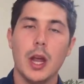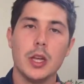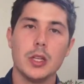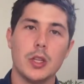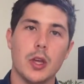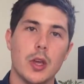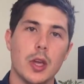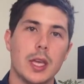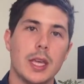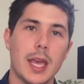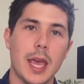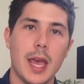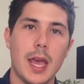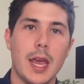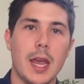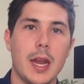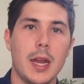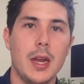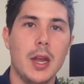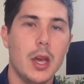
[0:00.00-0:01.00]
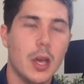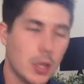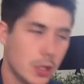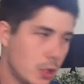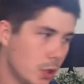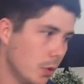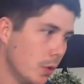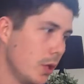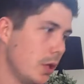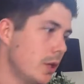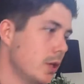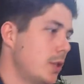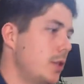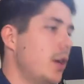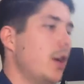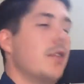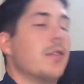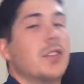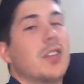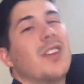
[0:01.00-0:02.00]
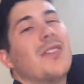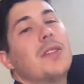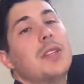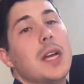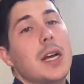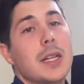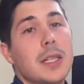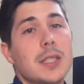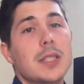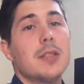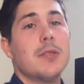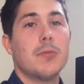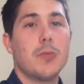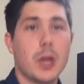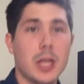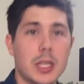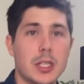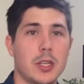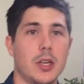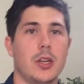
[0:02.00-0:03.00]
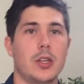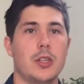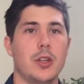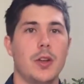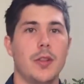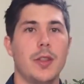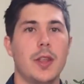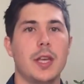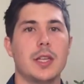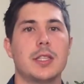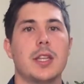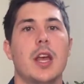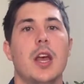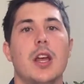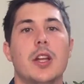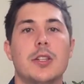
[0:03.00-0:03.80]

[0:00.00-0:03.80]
So you can do it yourself. So I've done some research on this